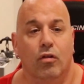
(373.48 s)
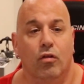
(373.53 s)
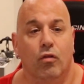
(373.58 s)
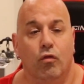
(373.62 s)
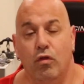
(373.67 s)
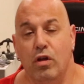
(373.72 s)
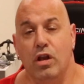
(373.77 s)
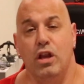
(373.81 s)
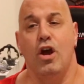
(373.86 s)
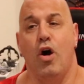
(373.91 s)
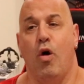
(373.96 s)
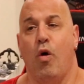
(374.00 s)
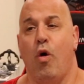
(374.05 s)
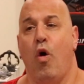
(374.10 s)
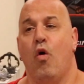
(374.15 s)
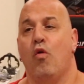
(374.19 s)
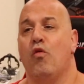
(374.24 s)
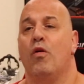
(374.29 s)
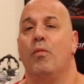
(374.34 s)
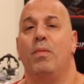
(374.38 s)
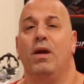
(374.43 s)
video
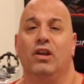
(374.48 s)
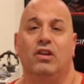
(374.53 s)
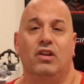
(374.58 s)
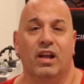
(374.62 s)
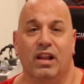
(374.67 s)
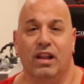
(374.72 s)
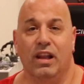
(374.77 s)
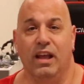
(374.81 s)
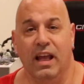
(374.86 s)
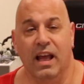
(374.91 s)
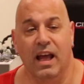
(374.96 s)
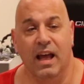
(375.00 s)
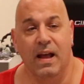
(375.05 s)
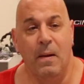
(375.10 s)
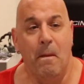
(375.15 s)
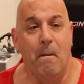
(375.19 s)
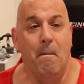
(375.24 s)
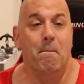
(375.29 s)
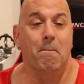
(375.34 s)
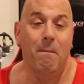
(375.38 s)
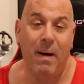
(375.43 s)
over basically.
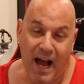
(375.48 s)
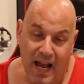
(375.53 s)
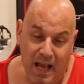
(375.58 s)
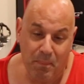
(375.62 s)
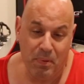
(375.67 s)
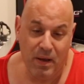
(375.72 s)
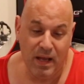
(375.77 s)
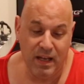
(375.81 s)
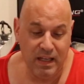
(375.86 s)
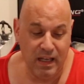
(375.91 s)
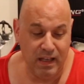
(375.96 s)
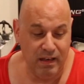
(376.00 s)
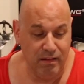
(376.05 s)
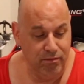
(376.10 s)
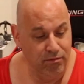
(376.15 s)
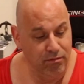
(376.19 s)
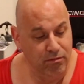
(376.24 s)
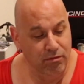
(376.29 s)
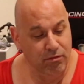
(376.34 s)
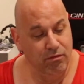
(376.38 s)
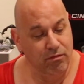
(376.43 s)
My opinion,
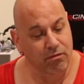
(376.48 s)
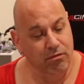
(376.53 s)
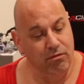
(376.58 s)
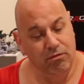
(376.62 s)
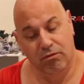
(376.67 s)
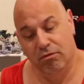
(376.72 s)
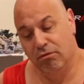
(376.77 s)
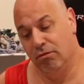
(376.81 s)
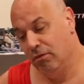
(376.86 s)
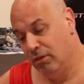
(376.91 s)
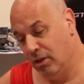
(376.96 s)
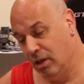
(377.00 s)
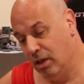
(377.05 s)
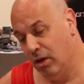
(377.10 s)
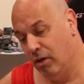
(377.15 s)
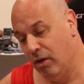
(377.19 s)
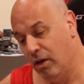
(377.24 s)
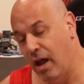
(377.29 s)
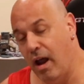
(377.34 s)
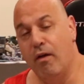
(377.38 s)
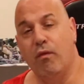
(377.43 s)

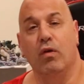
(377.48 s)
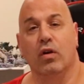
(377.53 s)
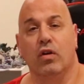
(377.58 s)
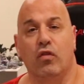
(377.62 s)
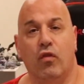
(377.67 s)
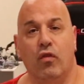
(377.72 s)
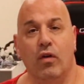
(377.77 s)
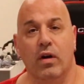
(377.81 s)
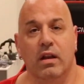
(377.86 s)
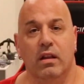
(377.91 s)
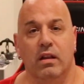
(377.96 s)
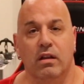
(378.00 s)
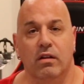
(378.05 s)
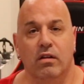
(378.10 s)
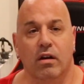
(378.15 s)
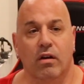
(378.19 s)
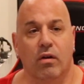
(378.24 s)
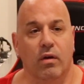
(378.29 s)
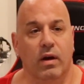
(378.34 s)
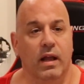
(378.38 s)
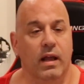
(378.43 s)
everyone's free to
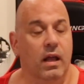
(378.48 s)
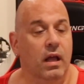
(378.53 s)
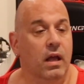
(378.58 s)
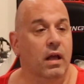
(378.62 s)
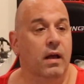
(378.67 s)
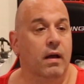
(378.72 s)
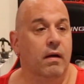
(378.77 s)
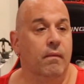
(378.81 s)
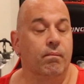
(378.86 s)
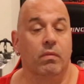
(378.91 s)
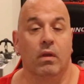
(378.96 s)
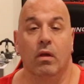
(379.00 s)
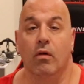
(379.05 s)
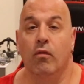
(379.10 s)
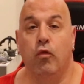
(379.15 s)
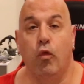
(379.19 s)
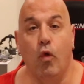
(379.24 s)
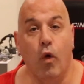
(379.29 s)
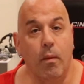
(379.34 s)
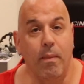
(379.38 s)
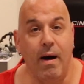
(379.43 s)
disagree.
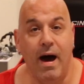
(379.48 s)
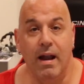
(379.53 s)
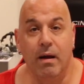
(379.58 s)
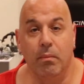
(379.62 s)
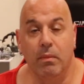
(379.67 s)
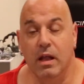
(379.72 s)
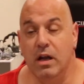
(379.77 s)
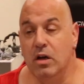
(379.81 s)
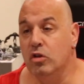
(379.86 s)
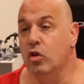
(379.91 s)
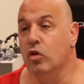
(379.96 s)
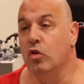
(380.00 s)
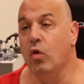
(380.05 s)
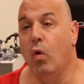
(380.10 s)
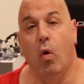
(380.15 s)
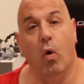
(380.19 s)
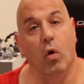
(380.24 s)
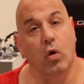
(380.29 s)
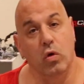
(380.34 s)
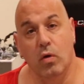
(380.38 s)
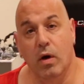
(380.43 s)
4 bottom layers is
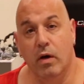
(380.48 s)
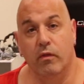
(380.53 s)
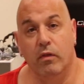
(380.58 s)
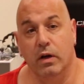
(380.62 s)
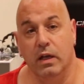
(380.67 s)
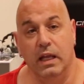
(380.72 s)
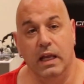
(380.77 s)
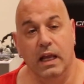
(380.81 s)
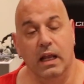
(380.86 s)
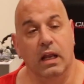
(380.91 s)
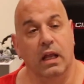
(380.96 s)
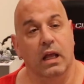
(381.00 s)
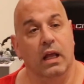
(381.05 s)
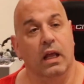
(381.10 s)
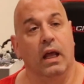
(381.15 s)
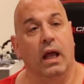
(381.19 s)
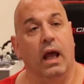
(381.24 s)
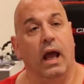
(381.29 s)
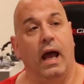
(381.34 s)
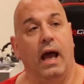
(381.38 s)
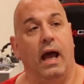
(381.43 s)
all you ever need.
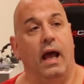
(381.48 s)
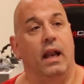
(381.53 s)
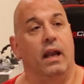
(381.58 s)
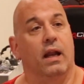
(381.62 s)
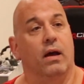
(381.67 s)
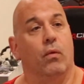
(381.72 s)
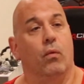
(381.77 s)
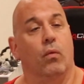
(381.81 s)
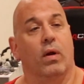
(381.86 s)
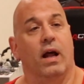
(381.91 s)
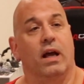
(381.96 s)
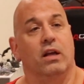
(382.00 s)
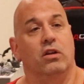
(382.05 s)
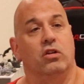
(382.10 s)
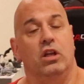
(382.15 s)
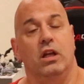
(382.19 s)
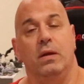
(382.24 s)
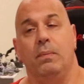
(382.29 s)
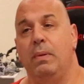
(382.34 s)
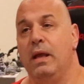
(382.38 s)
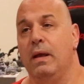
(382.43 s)
And when I
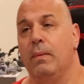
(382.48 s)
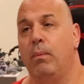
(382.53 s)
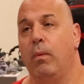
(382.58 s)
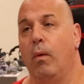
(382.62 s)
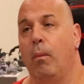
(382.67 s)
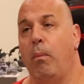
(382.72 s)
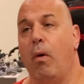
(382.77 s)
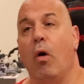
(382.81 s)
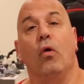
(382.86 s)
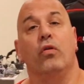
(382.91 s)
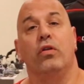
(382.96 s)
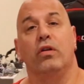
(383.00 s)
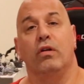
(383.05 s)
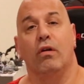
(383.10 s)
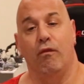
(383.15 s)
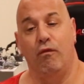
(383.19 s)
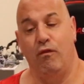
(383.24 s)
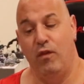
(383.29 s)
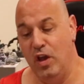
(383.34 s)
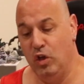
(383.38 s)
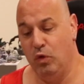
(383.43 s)
see people posting on
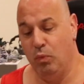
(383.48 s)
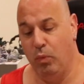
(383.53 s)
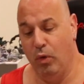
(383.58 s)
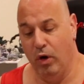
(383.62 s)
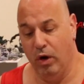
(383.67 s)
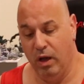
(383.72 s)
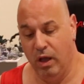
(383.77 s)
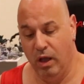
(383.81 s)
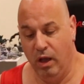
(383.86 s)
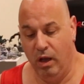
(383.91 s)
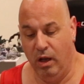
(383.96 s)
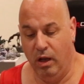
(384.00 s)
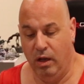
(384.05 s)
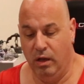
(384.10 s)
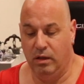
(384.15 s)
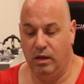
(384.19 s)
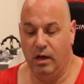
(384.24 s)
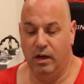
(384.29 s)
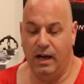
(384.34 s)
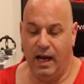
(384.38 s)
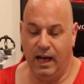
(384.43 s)
Facebook,
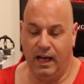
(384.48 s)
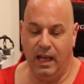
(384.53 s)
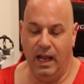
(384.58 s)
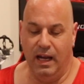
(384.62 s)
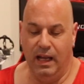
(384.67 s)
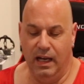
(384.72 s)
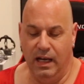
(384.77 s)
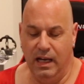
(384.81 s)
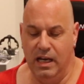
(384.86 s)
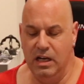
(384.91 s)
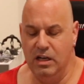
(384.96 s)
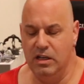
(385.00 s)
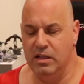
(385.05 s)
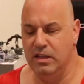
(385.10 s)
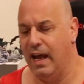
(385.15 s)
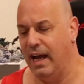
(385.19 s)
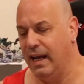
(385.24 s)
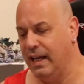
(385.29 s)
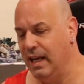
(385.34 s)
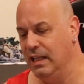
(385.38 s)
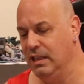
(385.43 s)
they're not getting adhesion,
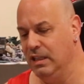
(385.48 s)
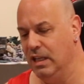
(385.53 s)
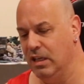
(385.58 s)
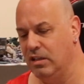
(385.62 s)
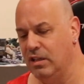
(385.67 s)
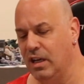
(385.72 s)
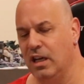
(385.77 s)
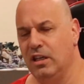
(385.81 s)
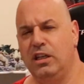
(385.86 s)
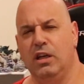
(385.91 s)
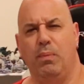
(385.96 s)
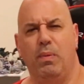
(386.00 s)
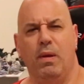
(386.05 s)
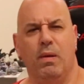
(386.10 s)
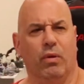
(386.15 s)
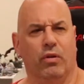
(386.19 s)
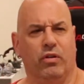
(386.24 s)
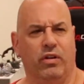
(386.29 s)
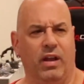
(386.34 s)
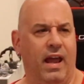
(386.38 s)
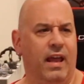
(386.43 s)
not getting this, and I see
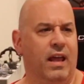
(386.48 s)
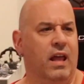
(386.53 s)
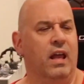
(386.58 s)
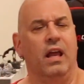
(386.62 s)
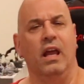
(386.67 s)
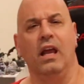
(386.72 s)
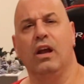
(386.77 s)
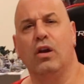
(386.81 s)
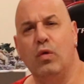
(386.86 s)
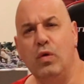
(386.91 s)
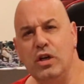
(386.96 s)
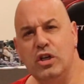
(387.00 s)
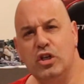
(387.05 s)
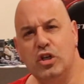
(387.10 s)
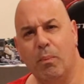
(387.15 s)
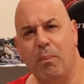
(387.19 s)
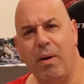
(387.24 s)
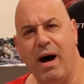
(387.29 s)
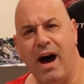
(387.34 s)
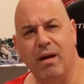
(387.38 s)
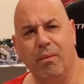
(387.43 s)
people saying, increase your
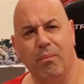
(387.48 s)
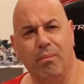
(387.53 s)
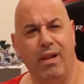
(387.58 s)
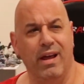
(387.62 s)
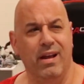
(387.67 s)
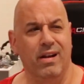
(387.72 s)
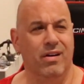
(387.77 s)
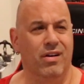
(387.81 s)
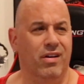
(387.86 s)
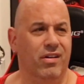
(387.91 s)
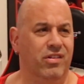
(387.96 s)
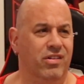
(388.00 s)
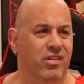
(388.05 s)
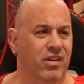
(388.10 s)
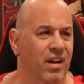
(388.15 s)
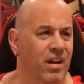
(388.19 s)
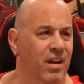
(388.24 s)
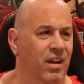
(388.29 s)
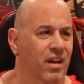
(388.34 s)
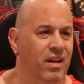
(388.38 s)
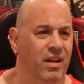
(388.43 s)
bottom layers
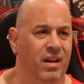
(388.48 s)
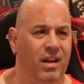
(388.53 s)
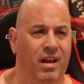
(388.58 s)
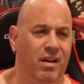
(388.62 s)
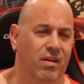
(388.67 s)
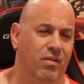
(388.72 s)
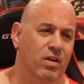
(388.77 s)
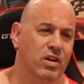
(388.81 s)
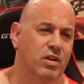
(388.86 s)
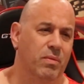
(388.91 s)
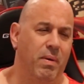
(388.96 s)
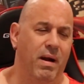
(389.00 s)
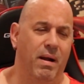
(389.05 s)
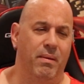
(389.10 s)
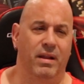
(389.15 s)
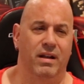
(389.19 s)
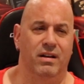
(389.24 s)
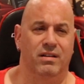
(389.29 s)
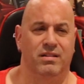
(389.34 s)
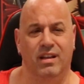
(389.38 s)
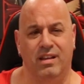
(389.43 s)

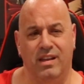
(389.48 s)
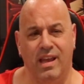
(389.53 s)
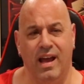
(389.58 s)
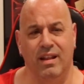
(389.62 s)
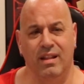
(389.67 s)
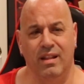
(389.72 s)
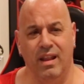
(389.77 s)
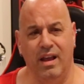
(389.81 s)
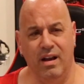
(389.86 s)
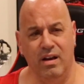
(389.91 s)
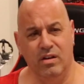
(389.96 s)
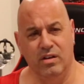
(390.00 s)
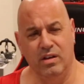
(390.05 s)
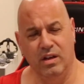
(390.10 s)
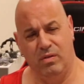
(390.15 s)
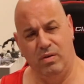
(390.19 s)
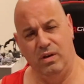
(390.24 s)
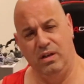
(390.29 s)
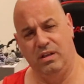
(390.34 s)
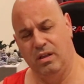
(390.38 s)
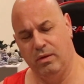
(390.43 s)
to 10 layers,
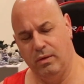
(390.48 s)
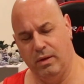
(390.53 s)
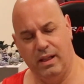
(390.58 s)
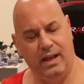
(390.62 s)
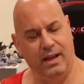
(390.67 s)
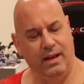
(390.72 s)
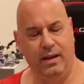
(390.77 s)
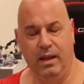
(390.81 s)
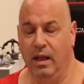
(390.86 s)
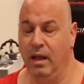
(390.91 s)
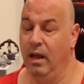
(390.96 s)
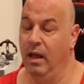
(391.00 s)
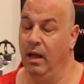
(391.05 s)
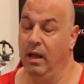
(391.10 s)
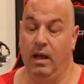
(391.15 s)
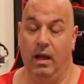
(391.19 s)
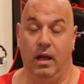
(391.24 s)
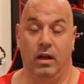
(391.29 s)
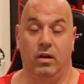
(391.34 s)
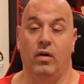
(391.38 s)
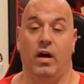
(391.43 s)

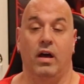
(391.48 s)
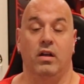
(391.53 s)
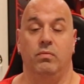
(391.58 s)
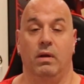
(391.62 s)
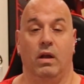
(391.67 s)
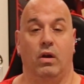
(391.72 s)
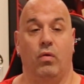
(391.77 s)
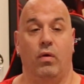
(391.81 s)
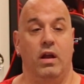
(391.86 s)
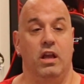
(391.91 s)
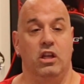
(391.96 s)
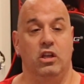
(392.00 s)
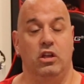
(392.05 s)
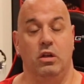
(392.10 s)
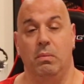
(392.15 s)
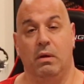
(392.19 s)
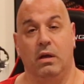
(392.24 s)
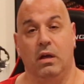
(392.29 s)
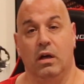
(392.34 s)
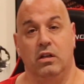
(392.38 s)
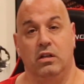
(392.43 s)
it drives me crazy
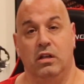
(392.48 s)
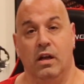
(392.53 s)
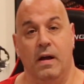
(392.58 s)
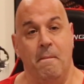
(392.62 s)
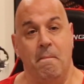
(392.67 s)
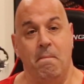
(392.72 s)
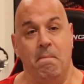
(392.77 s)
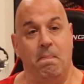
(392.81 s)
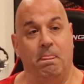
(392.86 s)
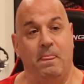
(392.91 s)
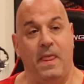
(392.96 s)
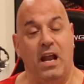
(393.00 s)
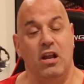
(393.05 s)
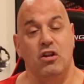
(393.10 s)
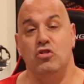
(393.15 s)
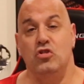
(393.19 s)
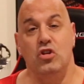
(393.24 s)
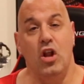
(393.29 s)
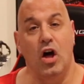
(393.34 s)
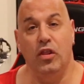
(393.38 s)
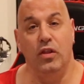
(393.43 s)
because that has
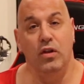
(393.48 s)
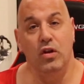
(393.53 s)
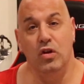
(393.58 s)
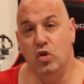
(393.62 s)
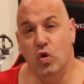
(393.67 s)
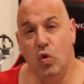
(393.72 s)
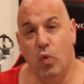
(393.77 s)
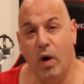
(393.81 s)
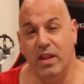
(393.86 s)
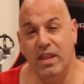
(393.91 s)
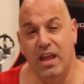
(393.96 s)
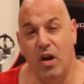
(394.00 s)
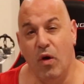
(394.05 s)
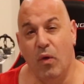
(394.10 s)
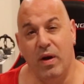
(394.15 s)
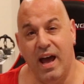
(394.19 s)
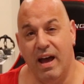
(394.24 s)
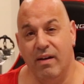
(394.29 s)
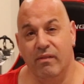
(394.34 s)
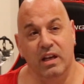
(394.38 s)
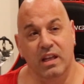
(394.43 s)
nothing to do why they don't
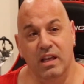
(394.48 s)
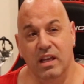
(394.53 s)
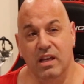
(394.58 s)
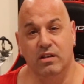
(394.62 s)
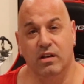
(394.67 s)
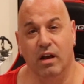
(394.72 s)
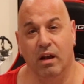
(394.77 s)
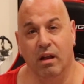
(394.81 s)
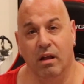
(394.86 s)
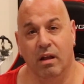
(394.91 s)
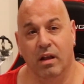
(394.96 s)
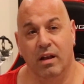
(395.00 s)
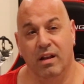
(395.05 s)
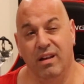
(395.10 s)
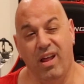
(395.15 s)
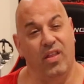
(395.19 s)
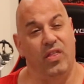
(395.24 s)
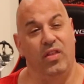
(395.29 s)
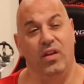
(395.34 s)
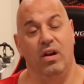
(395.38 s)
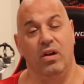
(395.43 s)
have adhesion.
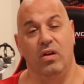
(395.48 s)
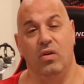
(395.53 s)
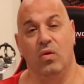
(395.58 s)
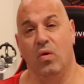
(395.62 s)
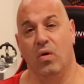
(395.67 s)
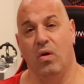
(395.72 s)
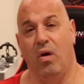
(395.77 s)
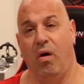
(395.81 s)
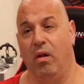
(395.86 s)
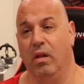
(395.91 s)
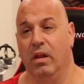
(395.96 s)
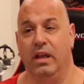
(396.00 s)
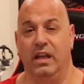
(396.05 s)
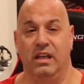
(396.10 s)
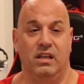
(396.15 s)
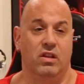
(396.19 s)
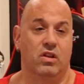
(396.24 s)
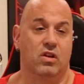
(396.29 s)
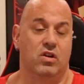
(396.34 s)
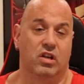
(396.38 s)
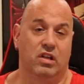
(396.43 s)
Nothing to do at all. It's
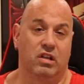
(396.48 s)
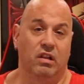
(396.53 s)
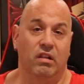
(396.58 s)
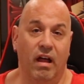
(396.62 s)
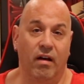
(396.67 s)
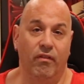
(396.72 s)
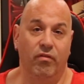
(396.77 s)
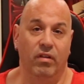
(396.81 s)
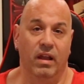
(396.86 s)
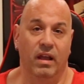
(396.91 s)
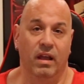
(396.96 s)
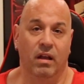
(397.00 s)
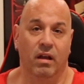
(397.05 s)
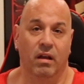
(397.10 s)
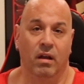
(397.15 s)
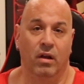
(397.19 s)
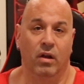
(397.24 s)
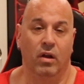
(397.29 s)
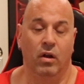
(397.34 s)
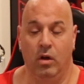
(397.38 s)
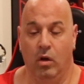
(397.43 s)
either just leveling
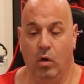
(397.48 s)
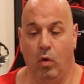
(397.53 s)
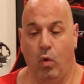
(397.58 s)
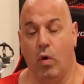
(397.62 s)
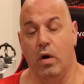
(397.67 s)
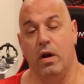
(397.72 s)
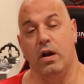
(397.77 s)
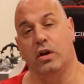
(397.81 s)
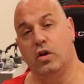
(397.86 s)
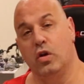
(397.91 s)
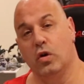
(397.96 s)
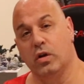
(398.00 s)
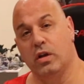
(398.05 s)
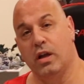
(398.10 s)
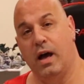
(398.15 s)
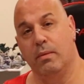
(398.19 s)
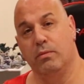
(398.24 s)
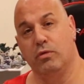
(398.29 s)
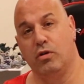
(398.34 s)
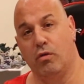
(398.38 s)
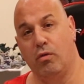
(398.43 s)
or their cure
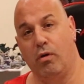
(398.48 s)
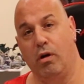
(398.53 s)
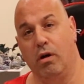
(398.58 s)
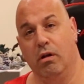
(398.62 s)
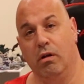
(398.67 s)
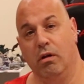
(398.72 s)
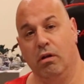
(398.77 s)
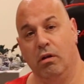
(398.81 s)
times are wrong.